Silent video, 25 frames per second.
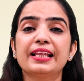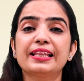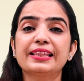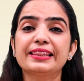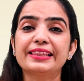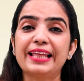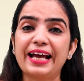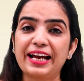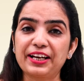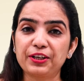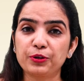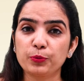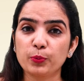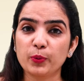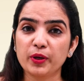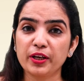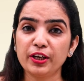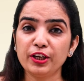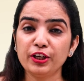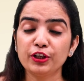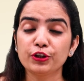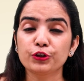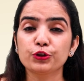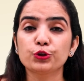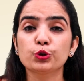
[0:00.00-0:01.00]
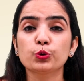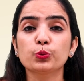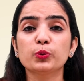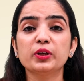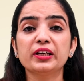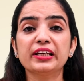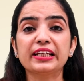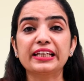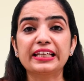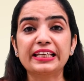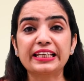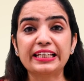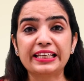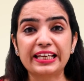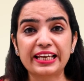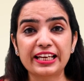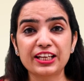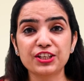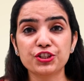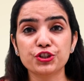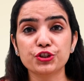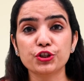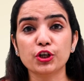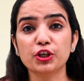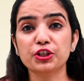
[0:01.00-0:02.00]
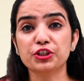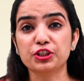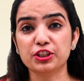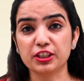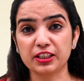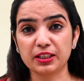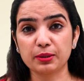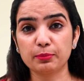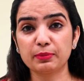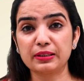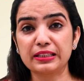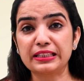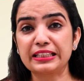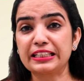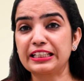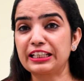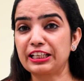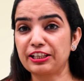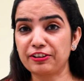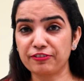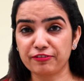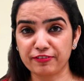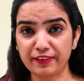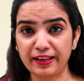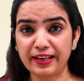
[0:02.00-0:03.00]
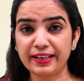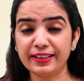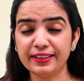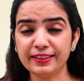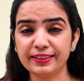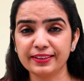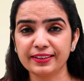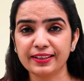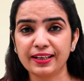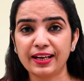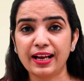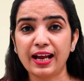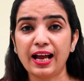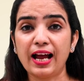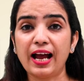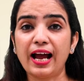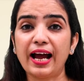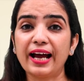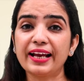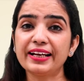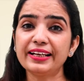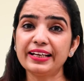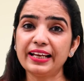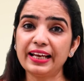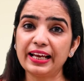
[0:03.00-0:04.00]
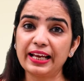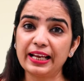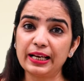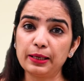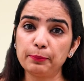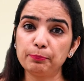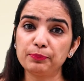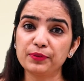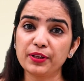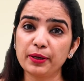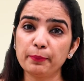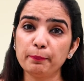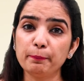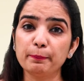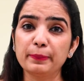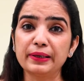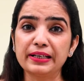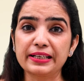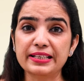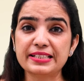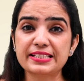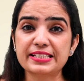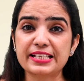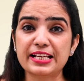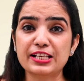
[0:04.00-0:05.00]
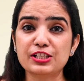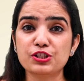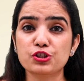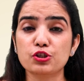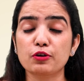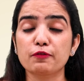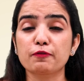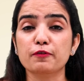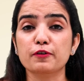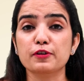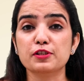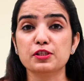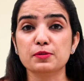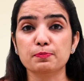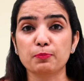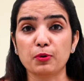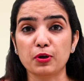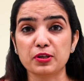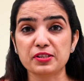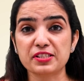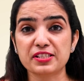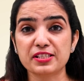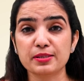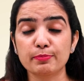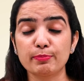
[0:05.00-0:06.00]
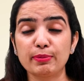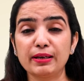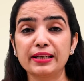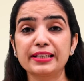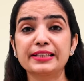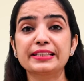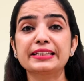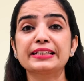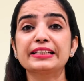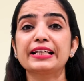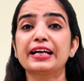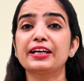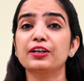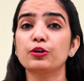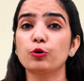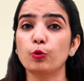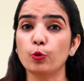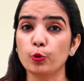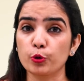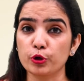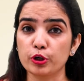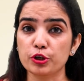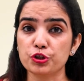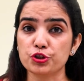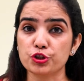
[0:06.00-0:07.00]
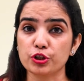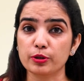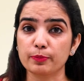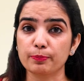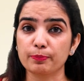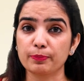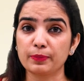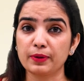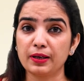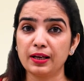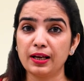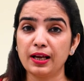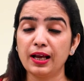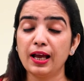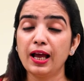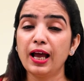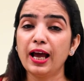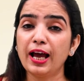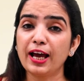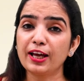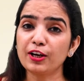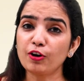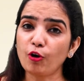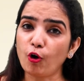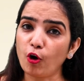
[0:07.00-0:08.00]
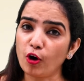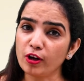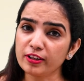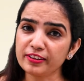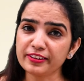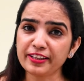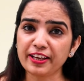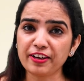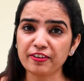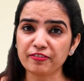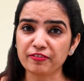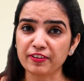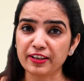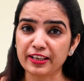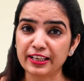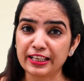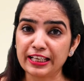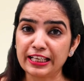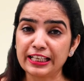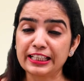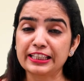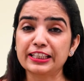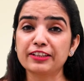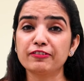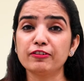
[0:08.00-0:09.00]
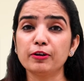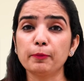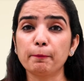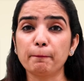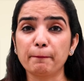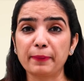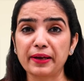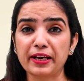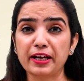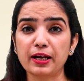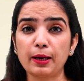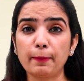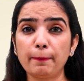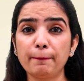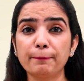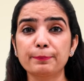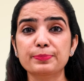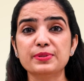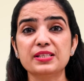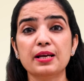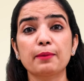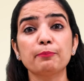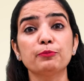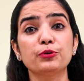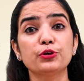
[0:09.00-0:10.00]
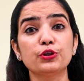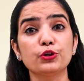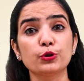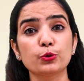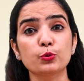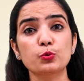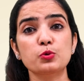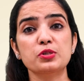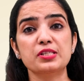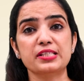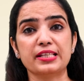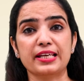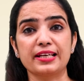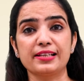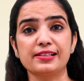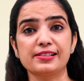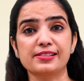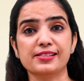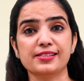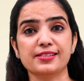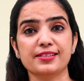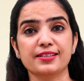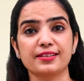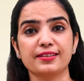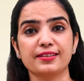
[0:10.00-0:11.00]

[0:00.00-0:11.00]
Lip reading: That way, you will engage your team in the event and help them build a sense of responsibility and ownership. And on their way, they will pick up some new skills.